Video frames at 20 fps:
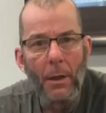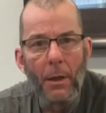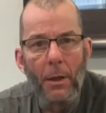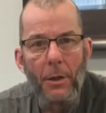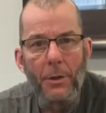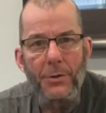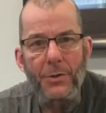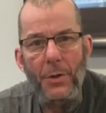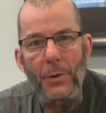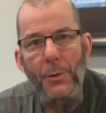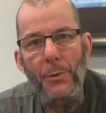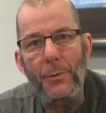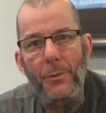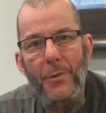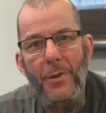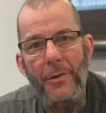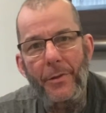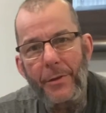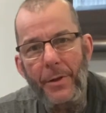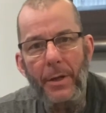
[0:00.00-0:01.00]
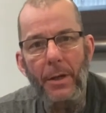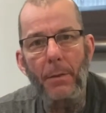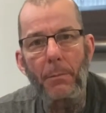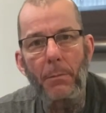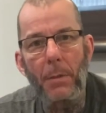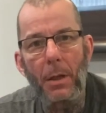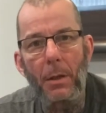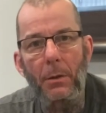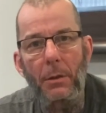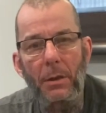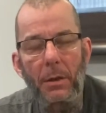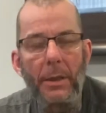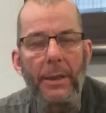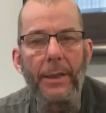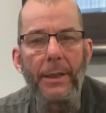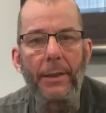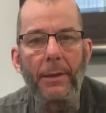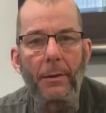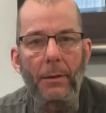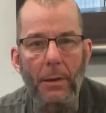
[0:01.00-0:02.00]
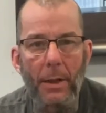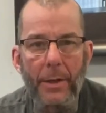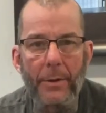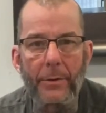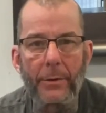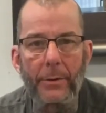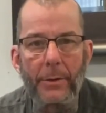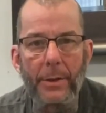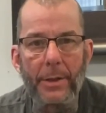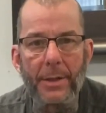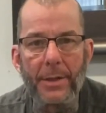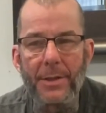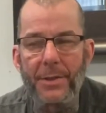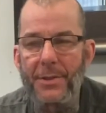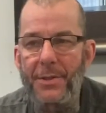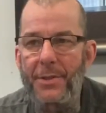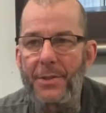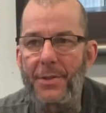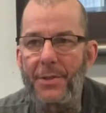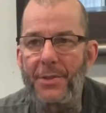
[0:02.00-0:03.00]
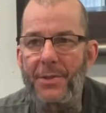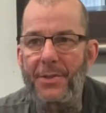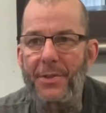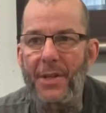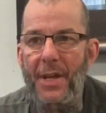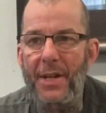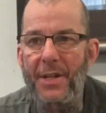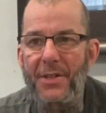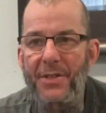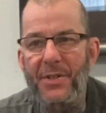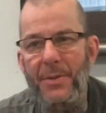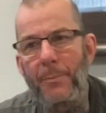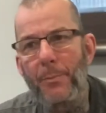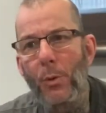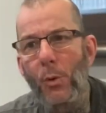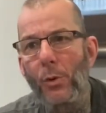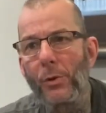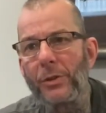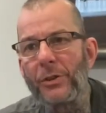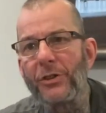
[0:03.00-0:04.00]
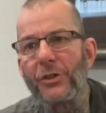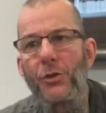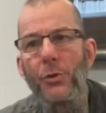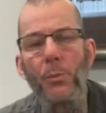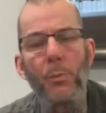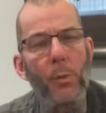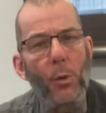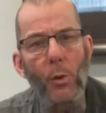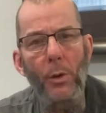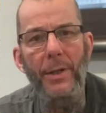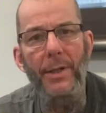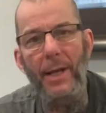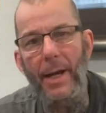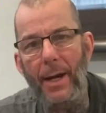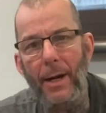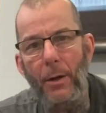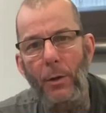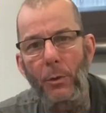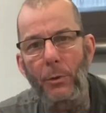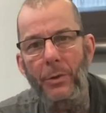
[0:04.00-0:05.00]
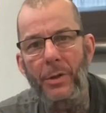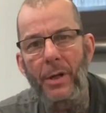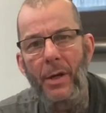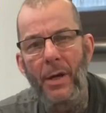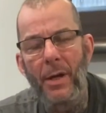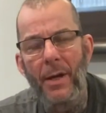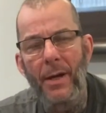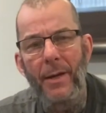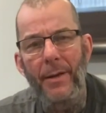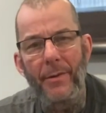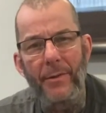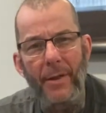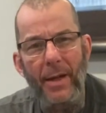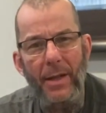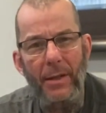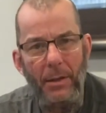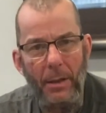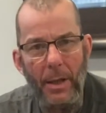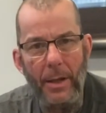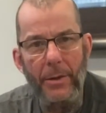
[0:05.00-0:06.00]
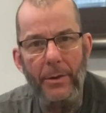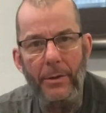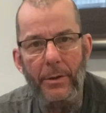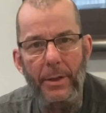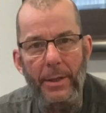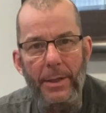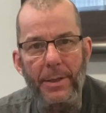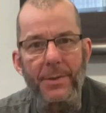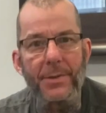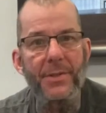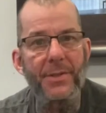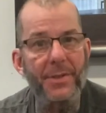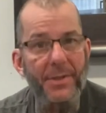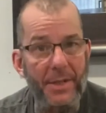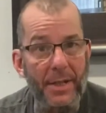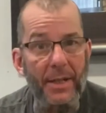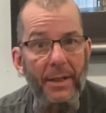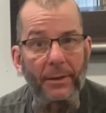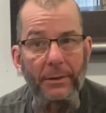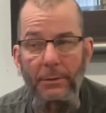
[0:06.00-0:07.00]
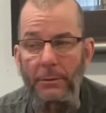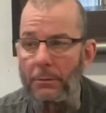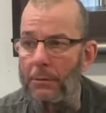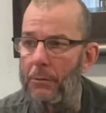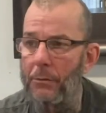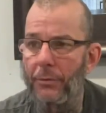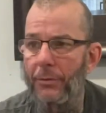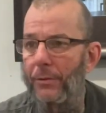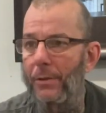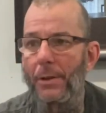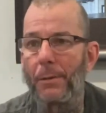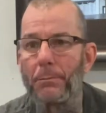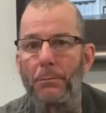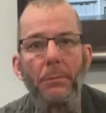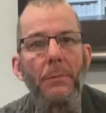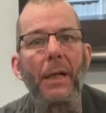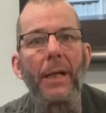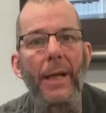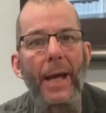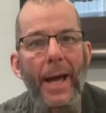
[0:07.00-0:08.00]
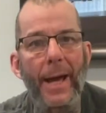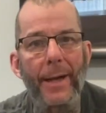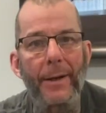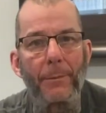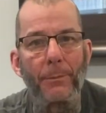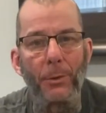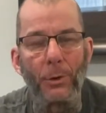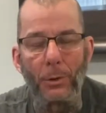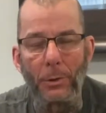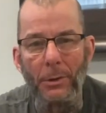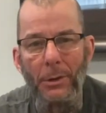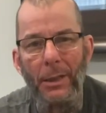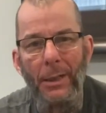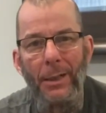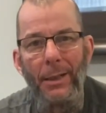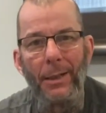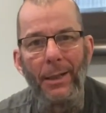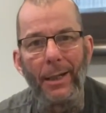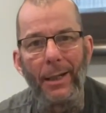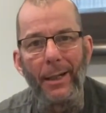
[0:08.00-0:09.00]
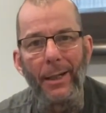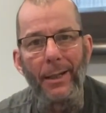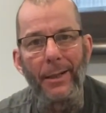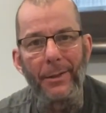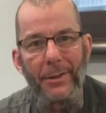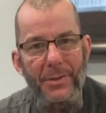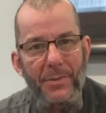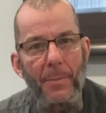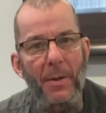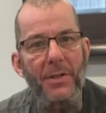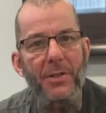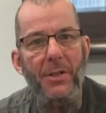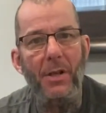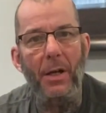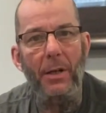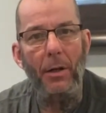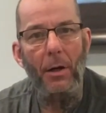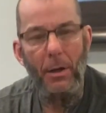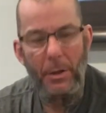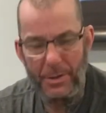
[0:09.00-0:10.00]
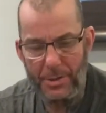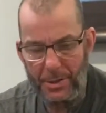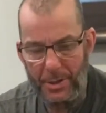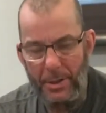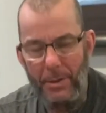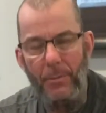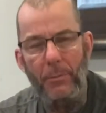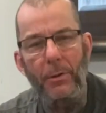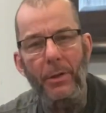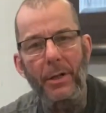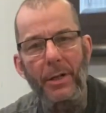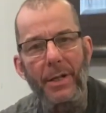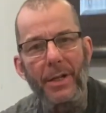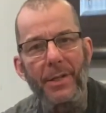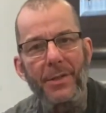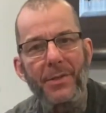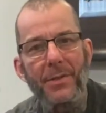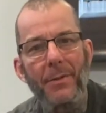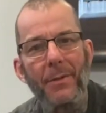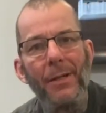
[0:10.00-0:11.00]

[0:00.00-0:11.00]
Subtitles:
So the thing about cleaning leather is that it's important to point out that leather is skin from an animal, and it's much like our skin where it's